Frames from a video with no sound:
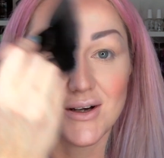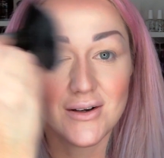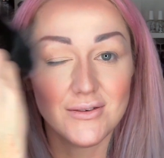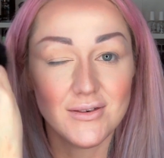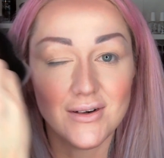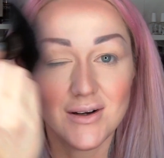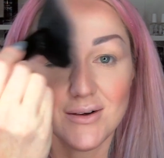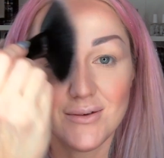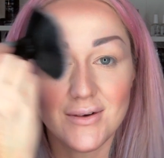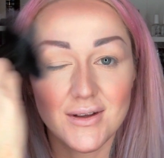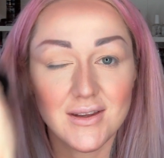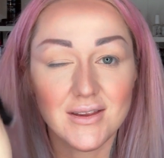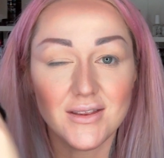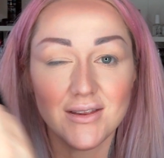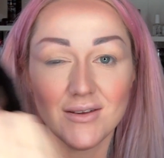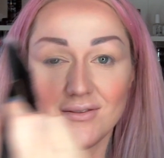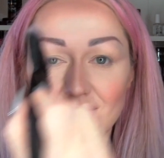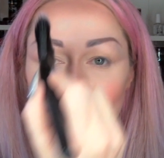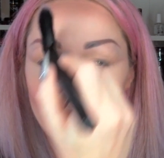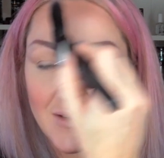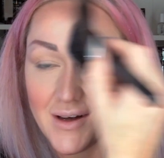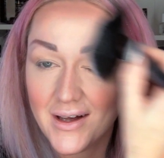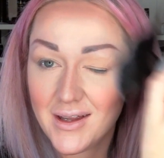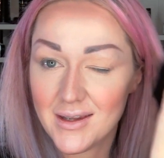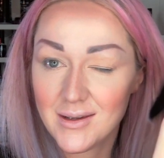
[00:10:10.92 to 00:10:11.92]
over with the
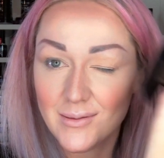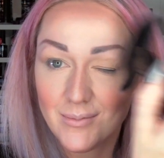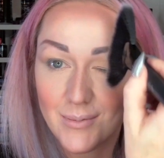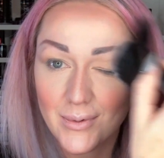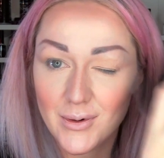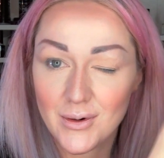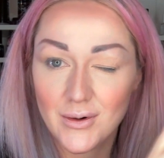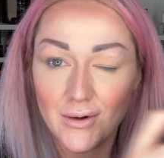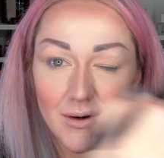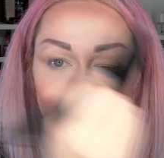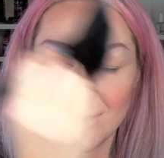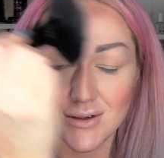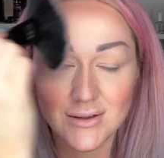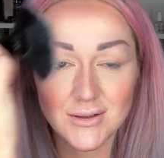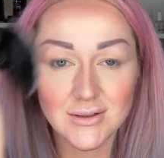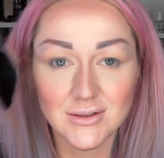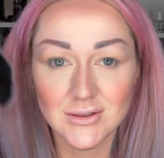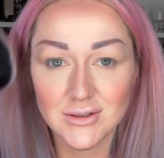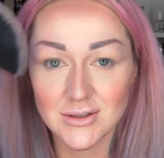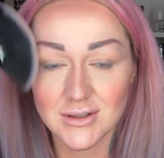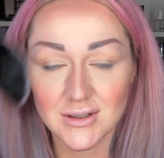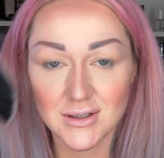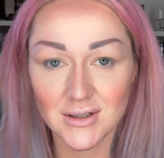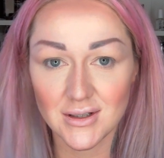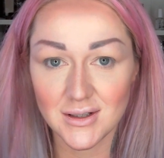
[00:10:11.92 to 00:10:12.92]
fan
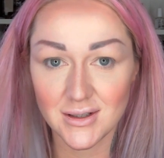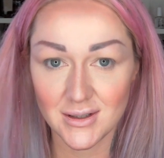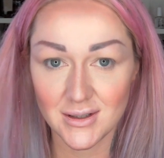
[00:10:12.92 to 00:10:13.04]
brush.